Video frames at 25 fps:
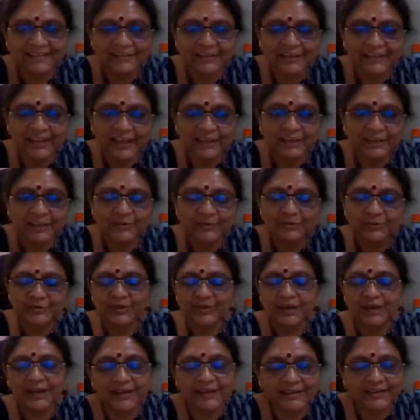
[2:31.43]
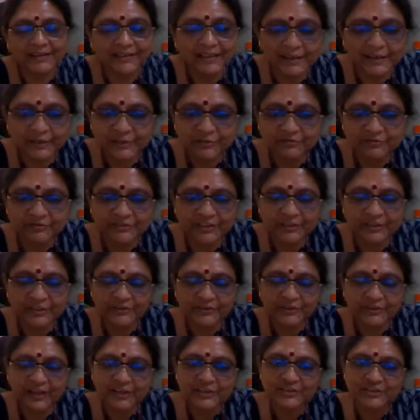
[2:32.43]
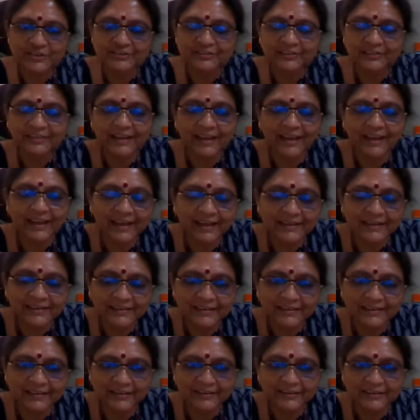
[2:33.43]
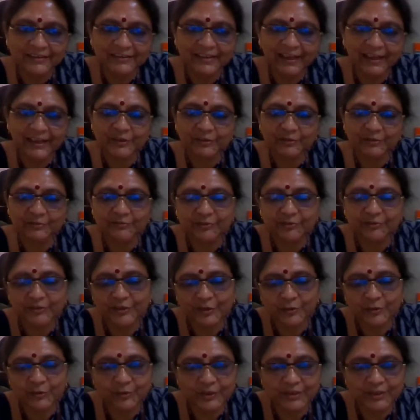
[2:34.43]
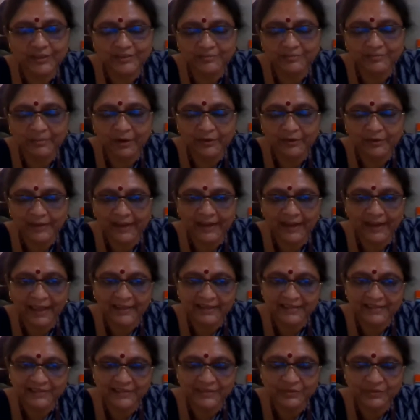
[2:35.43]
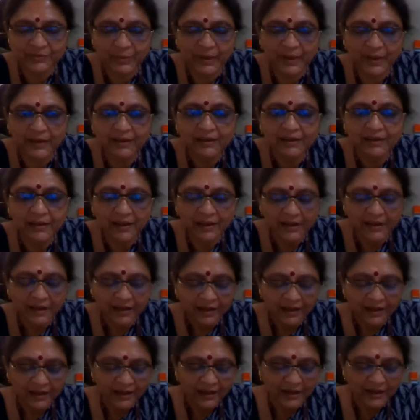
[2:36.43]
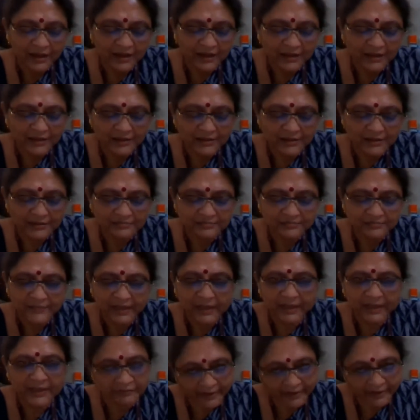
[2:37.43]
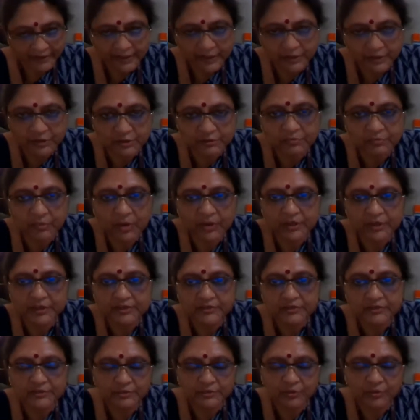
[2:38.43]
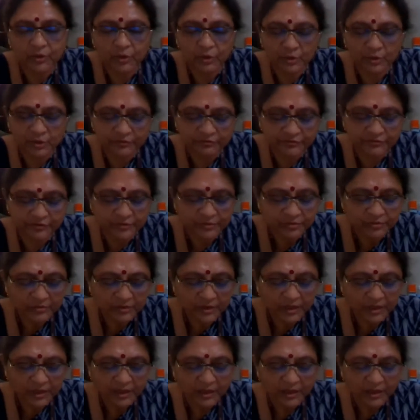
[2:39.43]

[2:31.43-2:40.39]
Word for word: Uh, thank you. Uh, thank you for the introduction and uh, thank you for your words about NIC as well. Um, and a very good morning to all of you.